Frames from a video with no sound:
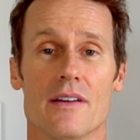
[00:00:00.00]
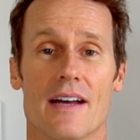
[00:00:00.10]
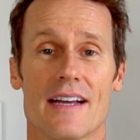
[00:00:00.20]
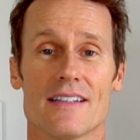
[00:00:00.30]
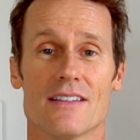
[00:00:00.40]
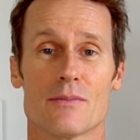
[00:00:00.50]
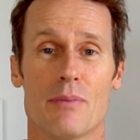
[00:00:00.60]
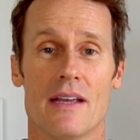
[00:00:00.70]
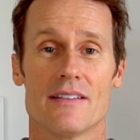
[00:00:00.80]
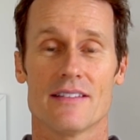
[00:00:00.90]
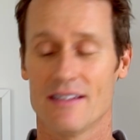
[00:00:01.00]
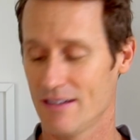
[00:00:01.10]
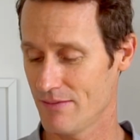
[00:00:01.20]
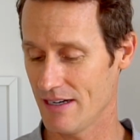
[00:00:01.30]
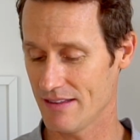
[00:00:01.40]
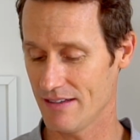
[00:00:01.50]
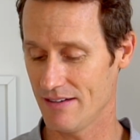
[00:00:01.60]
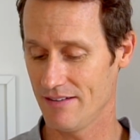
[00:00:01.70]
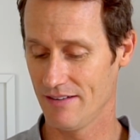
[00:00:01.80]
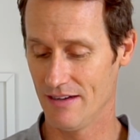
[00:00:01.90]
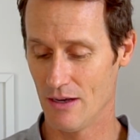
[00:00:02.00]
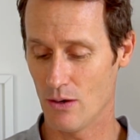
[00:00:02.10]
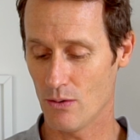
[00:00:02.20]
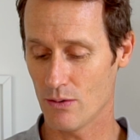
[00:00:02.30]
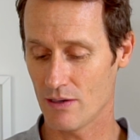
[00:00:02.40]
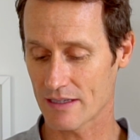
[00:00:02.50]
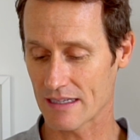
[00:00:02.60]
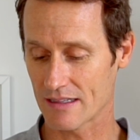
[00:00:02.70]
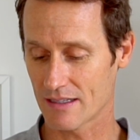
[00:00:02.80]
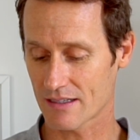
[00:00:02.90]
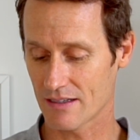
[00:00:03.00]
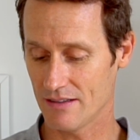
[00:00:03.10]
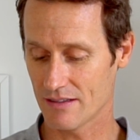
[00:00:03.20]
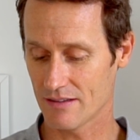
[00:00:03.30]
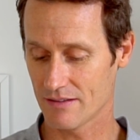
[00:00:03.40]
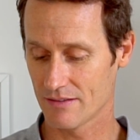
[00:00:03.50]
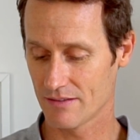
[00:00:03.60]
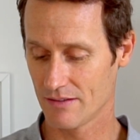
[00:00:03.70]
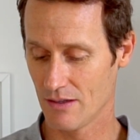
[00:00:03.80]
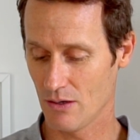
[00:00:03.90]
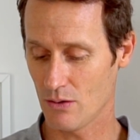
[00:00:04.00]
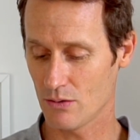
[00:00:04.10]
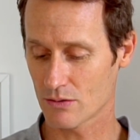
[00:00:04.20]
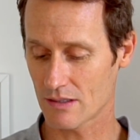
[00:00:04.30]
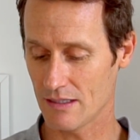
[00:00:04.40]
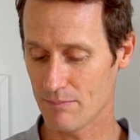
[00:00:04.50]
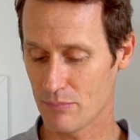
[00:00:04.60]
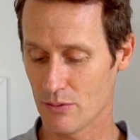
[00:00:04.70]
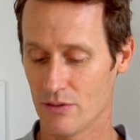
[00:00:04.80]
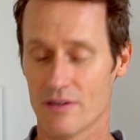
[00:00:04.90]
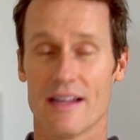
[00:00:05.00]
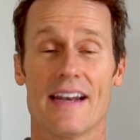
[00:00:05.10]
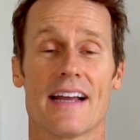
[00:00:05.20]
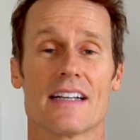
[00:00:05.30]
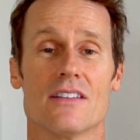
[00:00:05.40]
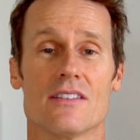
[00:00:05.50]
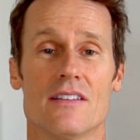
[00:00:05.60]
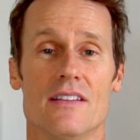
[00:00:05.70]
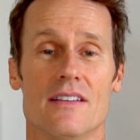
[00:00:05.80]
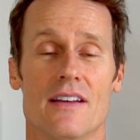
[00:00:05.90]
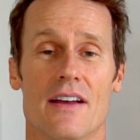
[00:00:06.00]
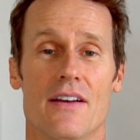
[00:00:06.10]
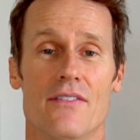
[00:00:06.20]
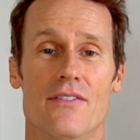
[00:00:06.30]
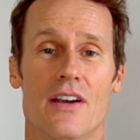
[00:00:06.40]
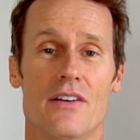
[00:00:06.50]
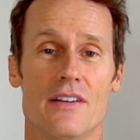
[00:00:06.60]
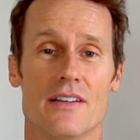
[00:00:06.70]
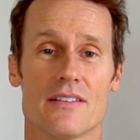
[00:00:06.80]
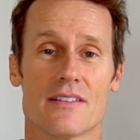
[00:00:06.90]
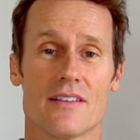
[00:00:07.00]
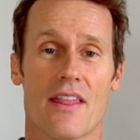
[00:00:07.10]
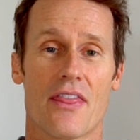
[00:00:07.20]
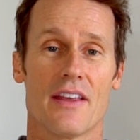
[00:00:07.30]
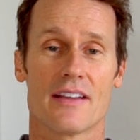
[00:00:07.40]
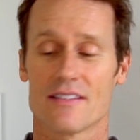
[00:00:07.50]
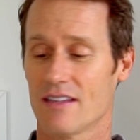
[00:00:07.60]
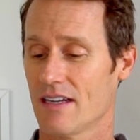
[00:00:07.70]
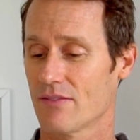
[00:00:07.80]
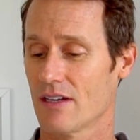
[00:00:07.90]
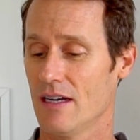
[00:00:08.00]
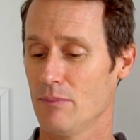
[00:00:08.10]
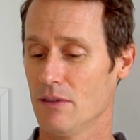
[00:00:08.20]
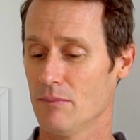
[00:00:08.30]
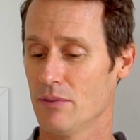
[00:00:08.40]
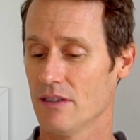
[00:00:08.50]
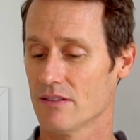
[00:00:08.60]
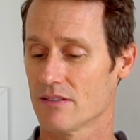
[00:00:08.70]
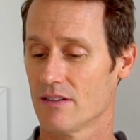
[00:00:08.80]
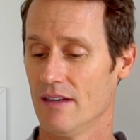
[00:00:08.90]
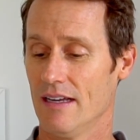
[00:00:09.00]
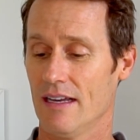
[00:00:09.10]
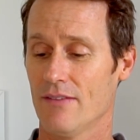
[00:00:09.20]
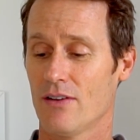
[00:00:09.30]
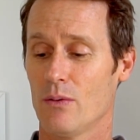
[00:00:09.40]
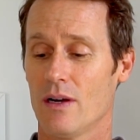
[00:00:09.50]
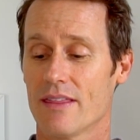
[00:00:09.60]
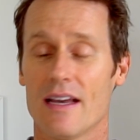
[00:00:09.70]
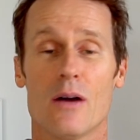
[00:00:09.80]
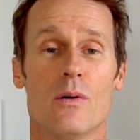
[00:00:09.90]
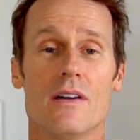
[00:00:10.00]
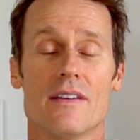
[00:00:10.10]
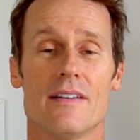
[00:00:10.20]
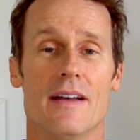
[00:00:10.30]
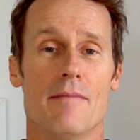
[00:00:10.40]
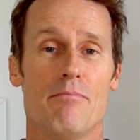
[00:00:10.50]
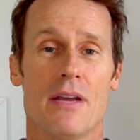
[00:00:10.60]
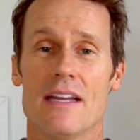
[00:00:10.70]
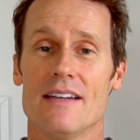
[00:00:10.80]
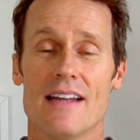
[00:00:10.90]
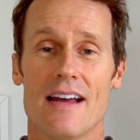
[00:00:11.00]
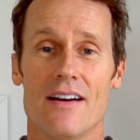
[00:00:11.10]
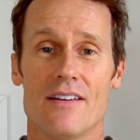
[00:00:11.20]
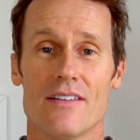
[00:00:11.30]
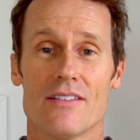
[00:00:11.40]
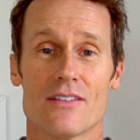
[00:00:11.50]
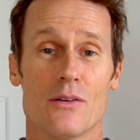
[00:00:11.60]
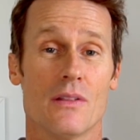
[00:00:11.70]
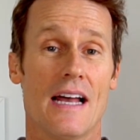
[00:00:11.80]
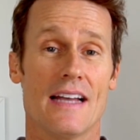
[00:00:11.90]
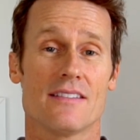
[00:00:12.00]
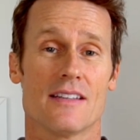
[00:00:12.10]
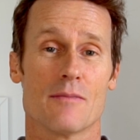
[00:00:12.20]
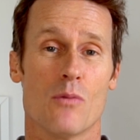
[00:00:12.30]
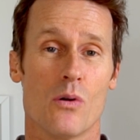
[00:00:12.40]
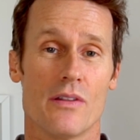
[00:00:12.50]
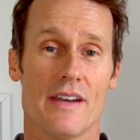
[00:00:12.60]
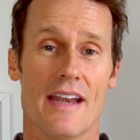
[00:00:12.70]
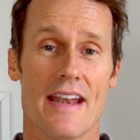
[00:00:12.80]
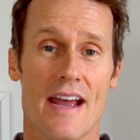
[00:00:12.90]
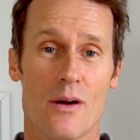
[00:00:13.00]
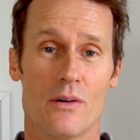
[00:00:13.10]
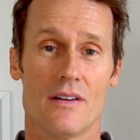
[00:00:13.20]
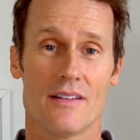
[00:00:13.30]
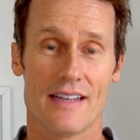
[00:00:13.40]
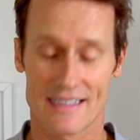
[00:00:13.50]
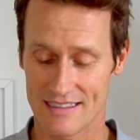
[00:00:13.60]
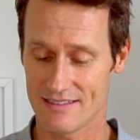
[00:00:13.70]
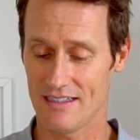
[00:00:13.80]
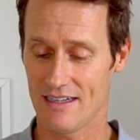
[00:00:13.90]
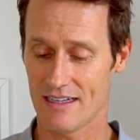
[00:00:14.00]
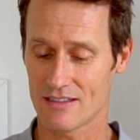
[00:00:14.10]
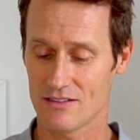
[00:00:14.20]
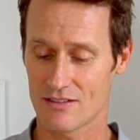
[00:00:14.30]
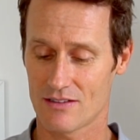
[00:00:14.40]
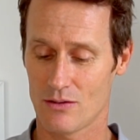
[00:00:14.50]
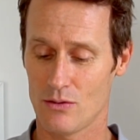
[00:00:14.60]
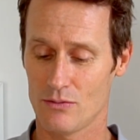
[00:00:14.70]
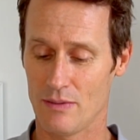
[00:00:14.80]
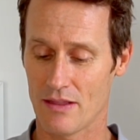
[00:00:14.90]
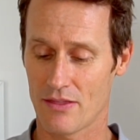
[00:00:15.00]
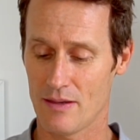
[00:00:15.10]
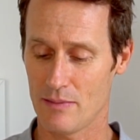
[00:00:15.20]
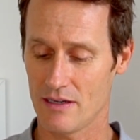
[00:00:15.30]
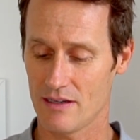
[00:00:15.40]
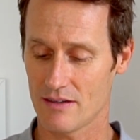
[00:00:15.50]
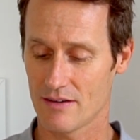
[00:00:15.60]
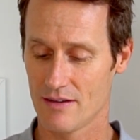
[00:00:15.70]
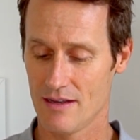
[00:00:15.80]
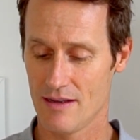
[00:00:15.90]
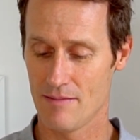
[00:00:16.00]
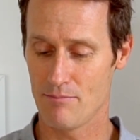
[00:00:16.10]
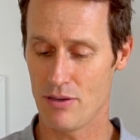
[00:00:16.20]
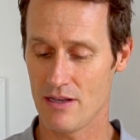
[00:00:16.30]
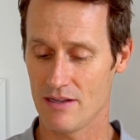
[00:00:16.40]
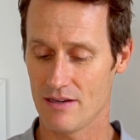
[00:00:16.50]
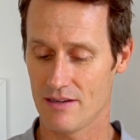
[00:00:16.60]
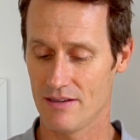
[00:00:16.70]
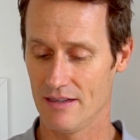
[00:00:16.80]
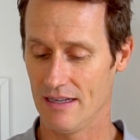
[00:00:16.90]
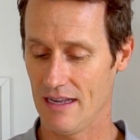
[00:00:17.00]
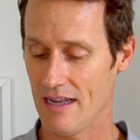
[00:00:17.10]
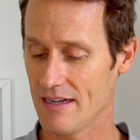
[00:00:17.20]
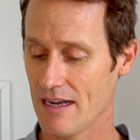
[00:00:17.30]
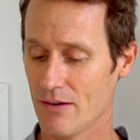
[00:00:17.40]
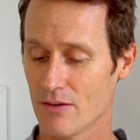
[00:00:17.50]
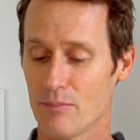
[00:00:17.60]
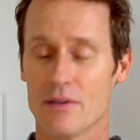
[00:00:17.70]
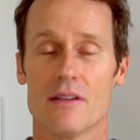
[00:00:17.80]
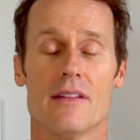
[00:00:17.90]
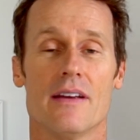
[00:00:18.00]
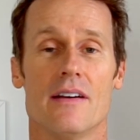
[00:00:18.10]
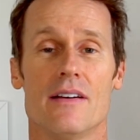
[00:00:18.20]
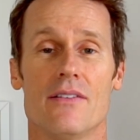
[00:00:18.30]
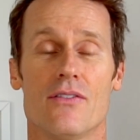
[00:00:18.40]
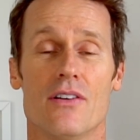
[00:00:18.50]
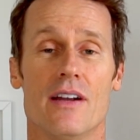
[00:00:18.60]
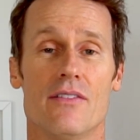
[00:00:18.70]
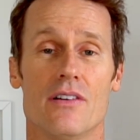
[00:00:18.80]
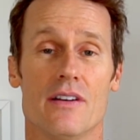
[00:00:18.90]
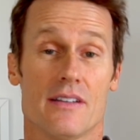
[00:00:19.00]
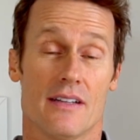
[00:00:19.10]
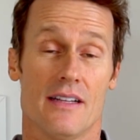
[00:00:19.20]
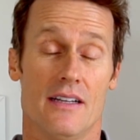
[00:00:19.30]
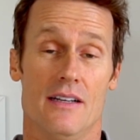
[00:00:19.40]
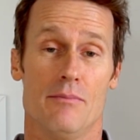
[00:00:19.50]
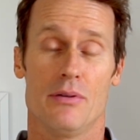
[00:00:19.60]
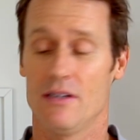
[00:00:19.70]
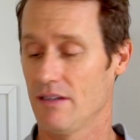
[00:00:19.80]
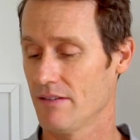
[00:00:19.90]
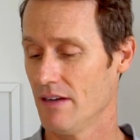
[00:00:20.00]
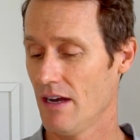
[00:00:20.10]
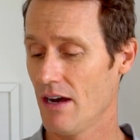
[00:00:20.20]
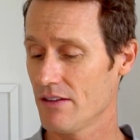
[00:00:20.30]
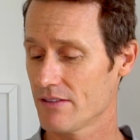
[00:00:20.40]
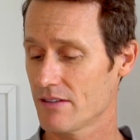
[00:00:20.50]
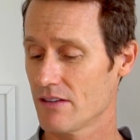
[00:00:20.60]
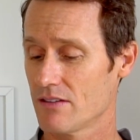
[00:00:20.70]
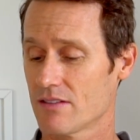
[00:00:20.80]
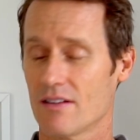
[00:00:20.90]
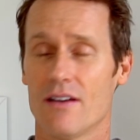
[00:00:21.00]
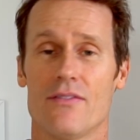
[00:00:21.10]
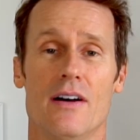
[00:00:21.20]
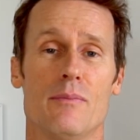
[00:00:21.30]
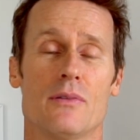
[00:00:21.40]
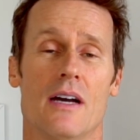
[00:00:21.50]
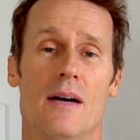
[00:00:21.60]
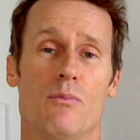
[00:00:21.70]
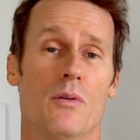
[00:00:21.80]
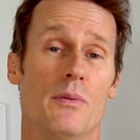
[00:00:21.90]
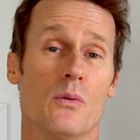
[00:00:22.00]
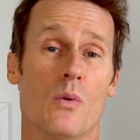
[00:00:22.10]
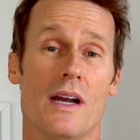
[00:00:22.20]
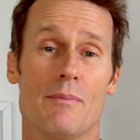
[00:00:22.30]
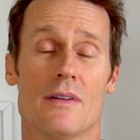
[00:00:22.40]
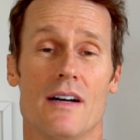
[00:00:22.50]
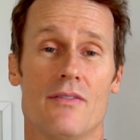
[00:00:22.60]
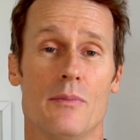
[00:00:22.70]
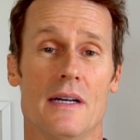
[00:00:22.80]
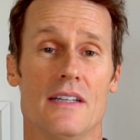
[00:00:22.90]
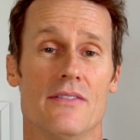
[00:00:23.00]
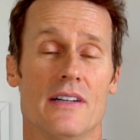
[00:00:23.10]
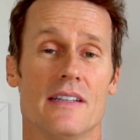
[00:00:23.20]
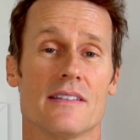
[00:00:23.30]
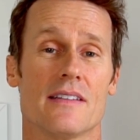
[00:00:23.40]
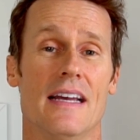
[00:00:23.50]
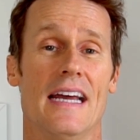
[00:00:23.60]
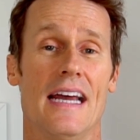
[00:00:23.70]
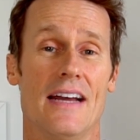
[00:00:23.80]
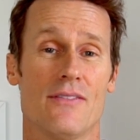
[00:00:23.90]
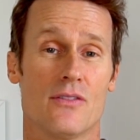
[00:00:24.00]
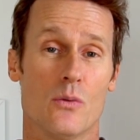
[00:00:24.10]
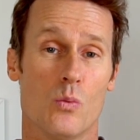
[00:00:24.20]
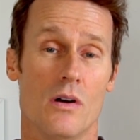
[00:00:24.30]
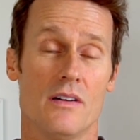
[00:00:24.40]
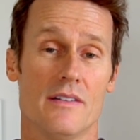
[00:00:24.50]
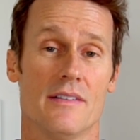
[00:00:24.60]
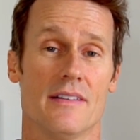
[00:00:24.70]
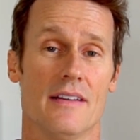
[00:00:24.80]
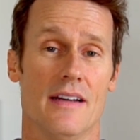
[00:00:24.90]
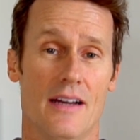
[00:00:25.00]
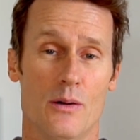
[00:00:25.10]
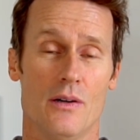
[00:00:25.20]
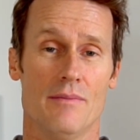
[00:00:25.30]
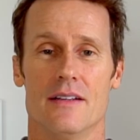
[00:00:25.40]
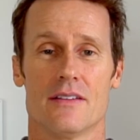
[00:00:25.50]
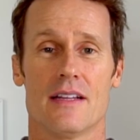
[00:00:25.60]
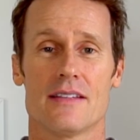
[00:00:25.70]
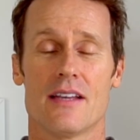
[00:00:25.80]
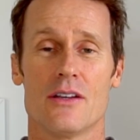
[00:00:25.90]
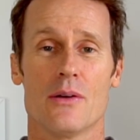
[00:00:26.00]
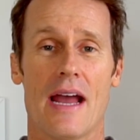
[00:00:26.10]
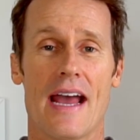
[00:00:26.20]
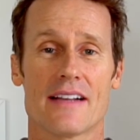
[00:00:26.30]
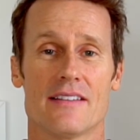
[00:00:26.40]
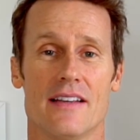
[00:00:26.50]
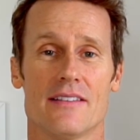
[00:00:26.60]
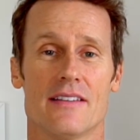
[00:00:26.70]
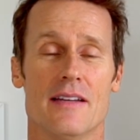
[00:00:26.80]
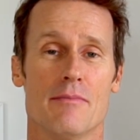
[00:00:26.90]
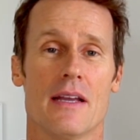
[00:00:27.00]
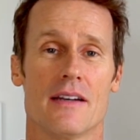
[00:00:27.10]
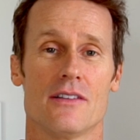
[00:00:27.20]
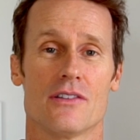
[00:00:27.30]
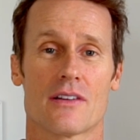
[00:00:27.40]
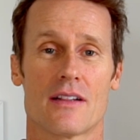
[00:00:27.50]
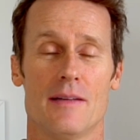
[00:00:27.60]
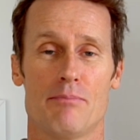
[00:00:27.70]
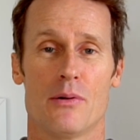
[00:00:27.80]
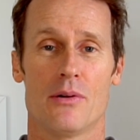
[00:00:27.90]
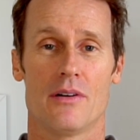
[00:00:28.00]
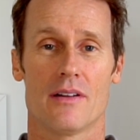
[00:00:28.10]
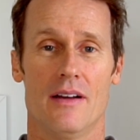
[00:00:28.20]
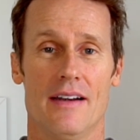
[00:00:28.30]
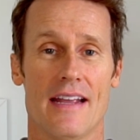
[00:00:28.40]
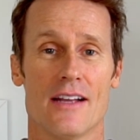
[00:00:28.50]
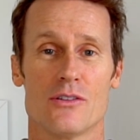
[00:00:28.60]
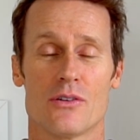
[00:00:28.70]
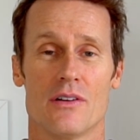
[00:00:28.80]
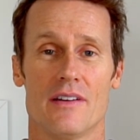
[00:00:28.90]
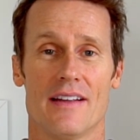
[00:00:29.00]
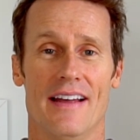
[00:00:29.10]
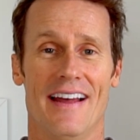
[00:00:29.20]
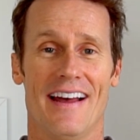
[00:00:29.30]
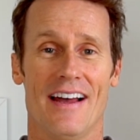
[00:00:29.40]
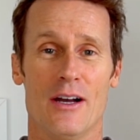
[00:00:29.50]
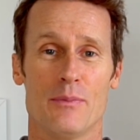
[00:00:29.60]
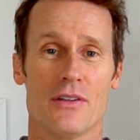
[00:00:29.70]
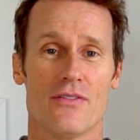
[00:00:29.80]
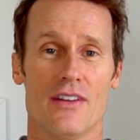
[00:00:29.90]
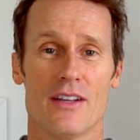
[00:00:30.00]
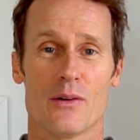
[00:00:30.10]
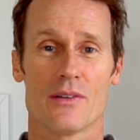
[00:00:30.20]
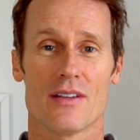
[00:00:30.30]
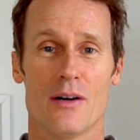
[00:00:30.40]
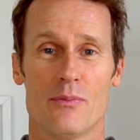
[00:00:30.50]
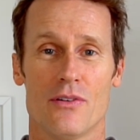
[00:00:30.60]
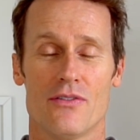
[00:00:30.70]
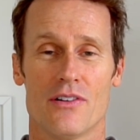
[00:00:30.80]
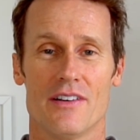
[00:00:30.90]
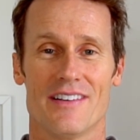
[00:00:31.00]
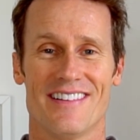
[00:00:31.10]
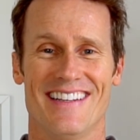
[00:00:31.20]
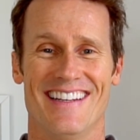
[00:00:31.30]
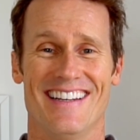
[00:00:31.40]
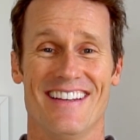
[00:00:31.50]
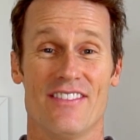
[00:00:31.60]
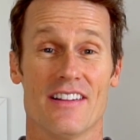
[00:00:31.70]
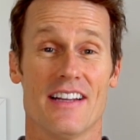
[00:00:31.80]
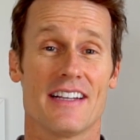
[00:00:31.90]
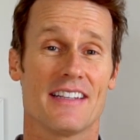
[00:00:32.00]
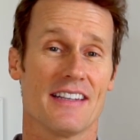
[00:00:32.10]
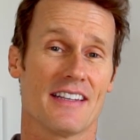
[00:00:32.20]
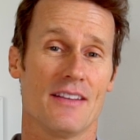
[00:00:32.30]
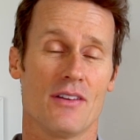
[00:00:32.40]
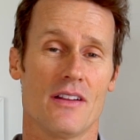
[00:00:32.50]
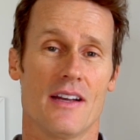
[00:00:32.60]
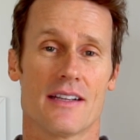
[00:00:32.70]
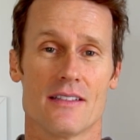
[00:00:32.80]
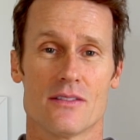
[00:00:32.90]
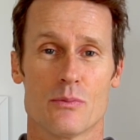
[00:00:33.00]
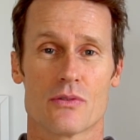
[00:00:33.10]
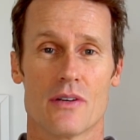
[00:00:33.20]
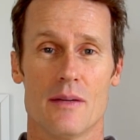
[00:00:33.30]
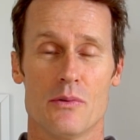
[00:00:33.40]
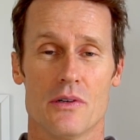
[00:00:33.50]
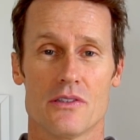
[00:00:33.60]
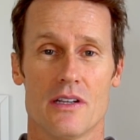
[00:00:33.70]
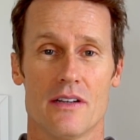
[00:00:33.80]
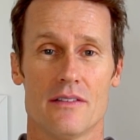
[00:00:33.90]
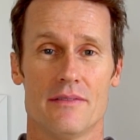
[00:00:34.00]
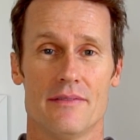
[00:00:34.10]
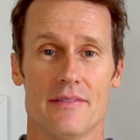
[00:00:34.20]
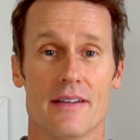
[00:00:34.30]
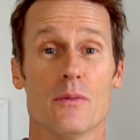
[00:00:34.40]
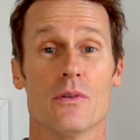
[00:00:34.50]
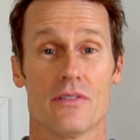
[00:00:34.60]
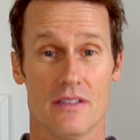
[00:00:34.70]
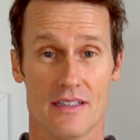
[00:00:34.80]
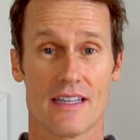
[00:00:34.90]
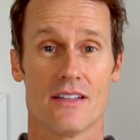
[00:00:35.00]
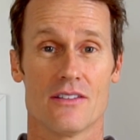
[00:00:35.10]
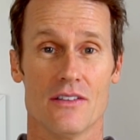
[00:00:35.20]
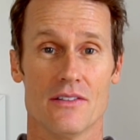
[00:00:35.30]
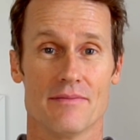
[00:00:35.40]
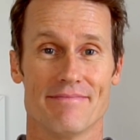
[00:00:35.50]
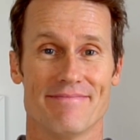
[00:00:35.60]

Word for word: I can just paste it in right there. Or I can click on the whole clipboard and I can see various things that I've copied and pasted. If I want that one pinned down, so lasting more than an hour. Like I said, I can just hold my thumb on it, pin, and now it'll be in there forever until I unpin it. All this other stuff up top will be wiped off of my device after one hour. So that's how you access and manage your clipboard on Android. I hope this video was helpful for you. If you liked it, give it a like and subscribe to our channel. We'll see you again soon.